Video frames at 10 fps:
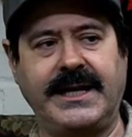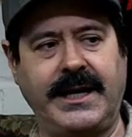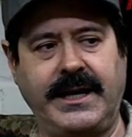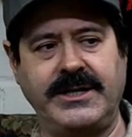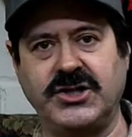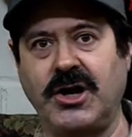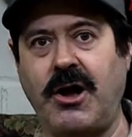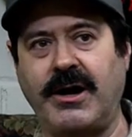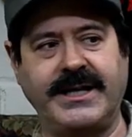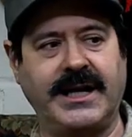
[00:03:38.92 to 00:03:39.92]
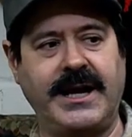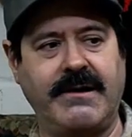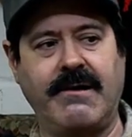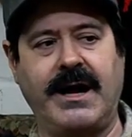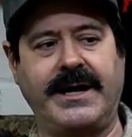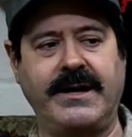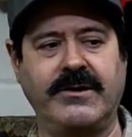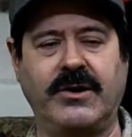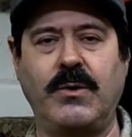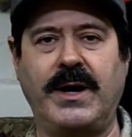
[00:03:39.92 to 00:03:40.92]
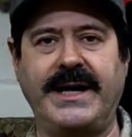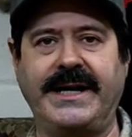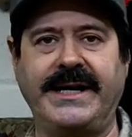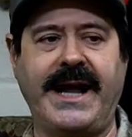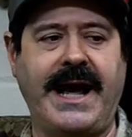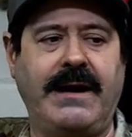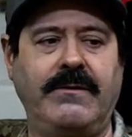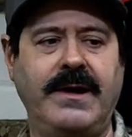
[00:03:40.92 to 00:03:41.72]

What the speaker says: get a schlongulator on here to quiet it down.